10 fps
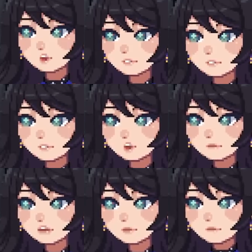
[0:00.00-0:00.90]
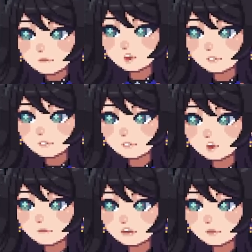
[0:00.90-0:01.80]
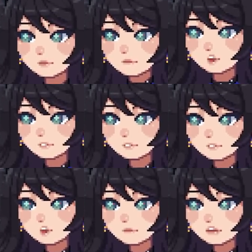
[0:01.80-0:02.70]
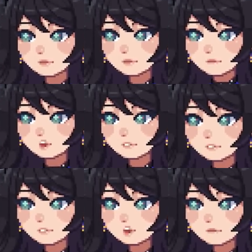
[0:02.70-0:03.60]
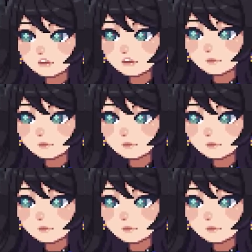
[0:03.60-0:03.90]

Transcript: with Pela. Then with Acheron, we